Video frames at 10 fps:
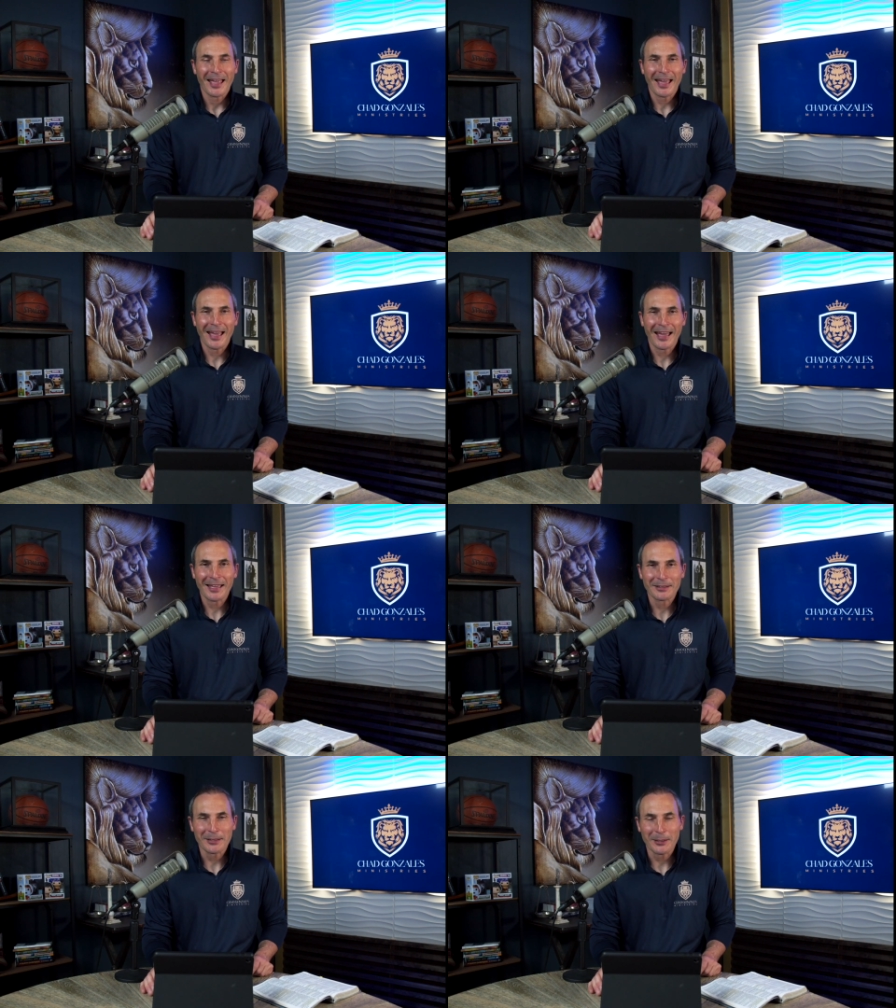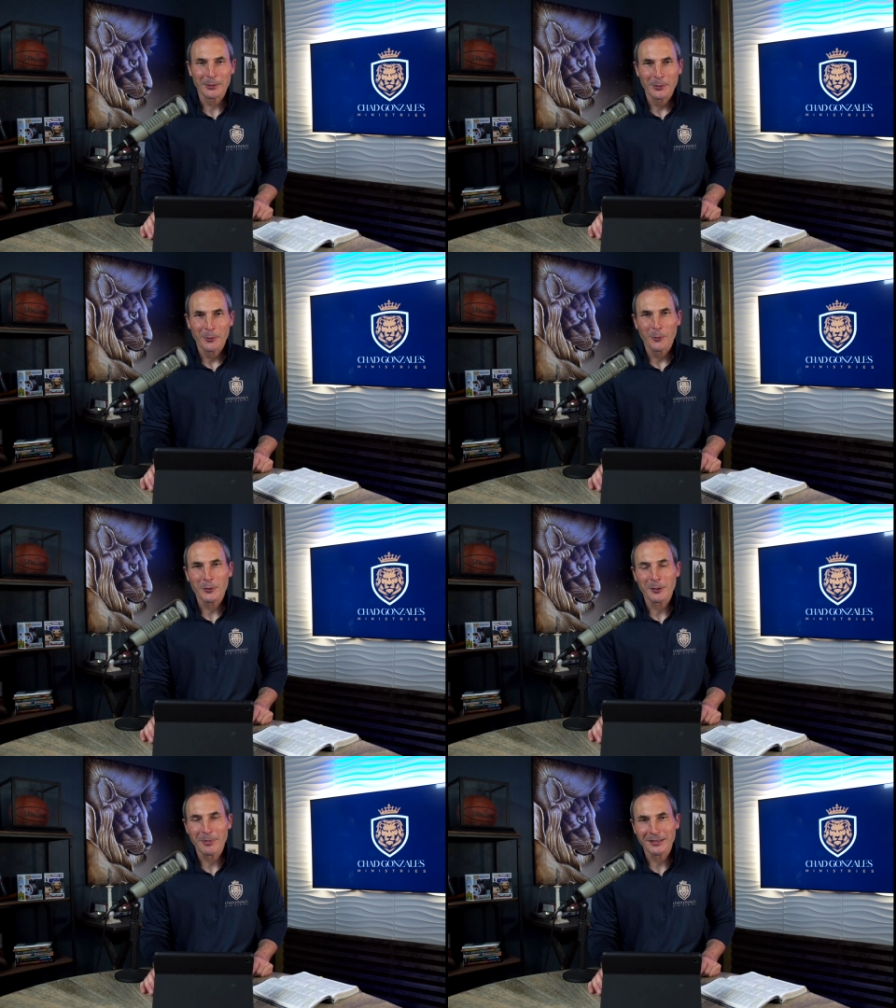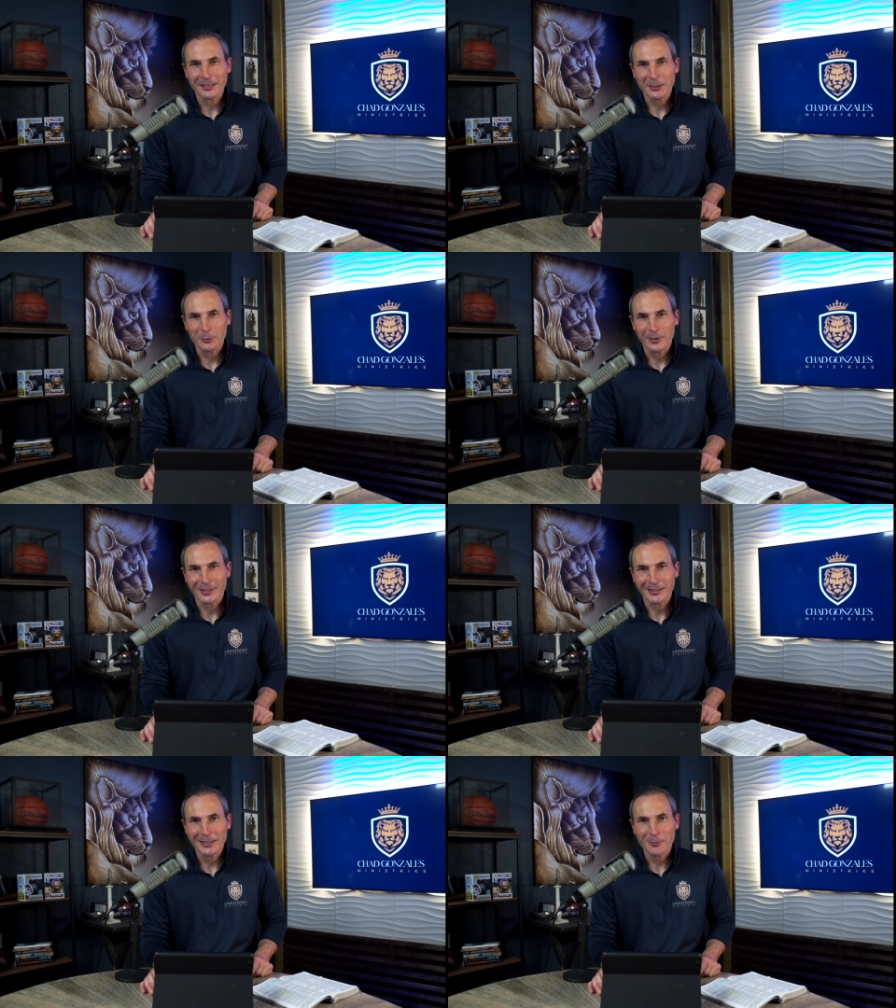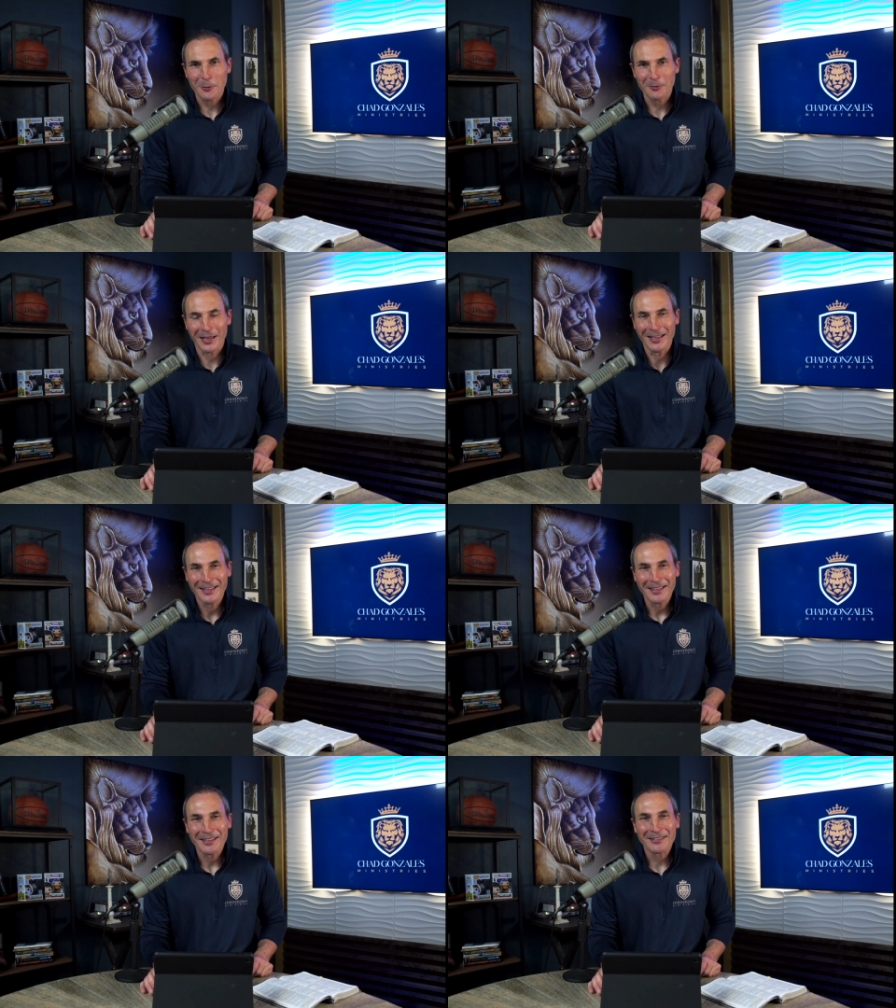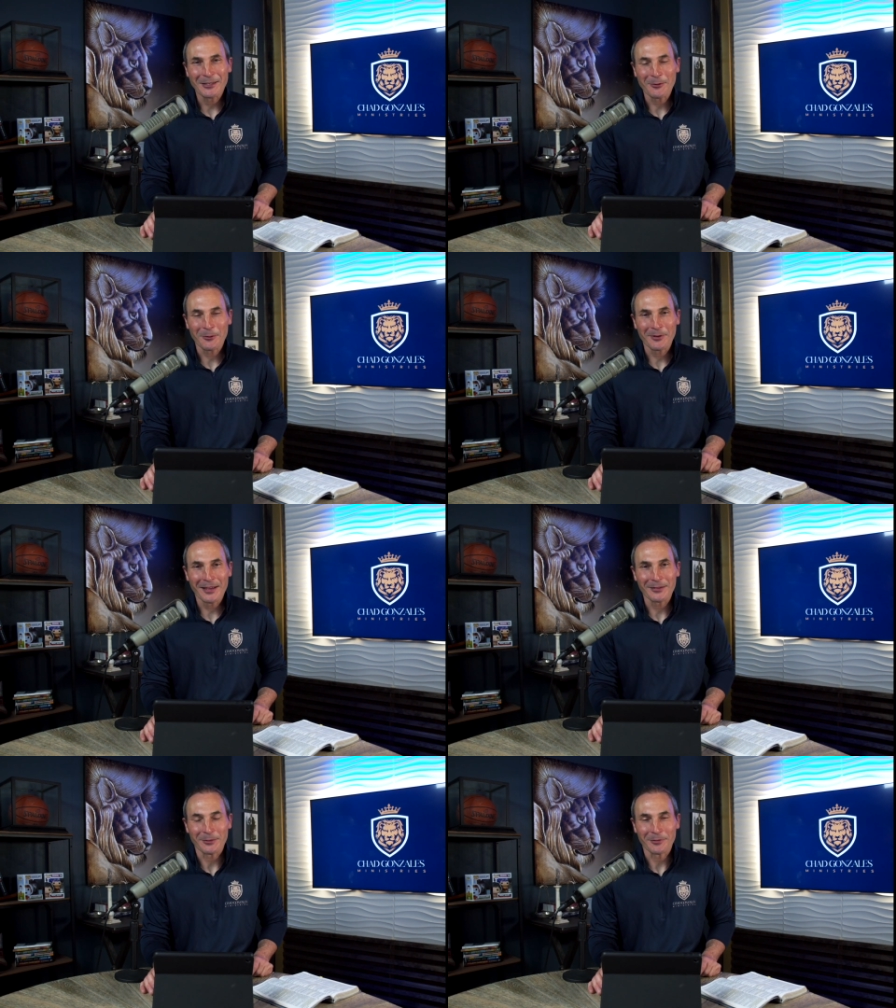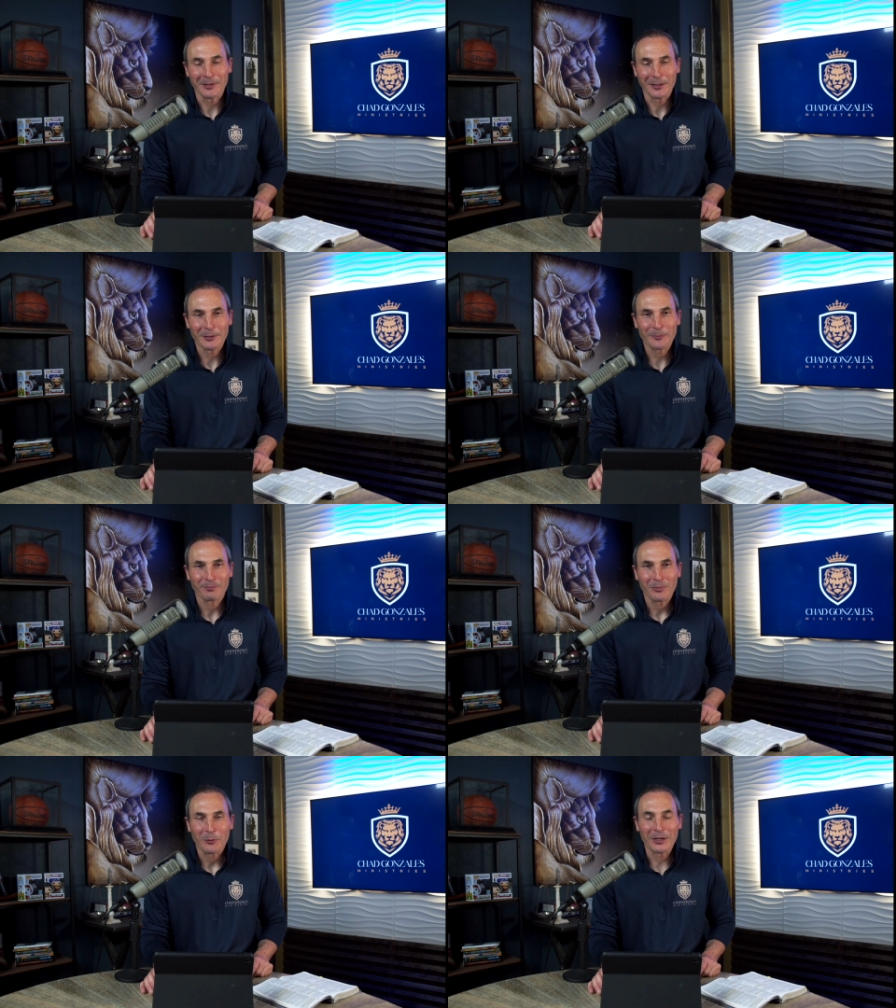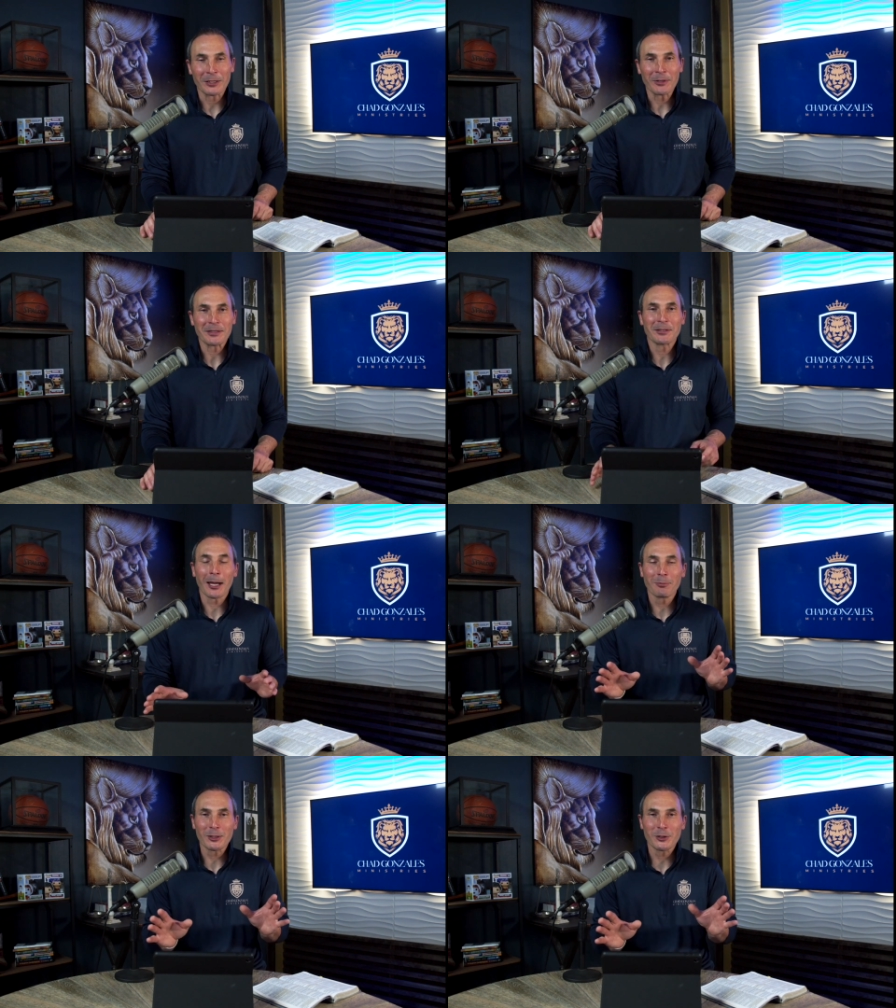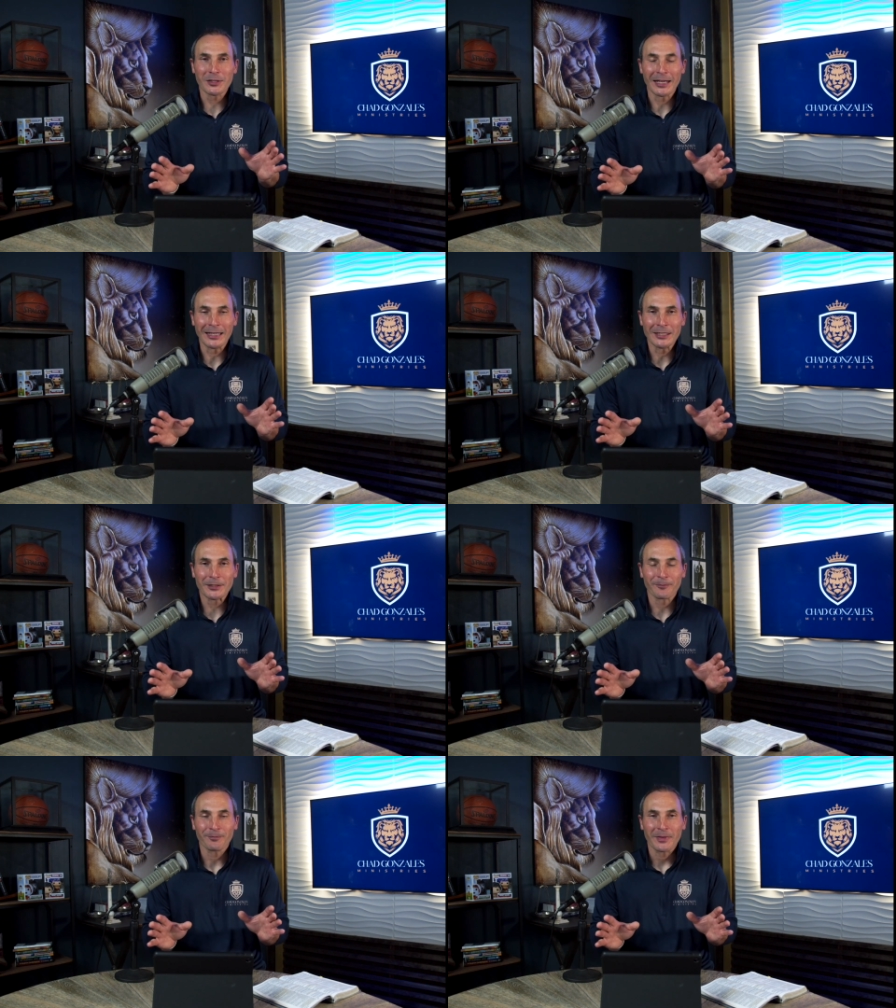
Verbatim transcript: And, uh, We'll come back next week and see where we're, see where we're at on things. Well, anyway, God bless you guys.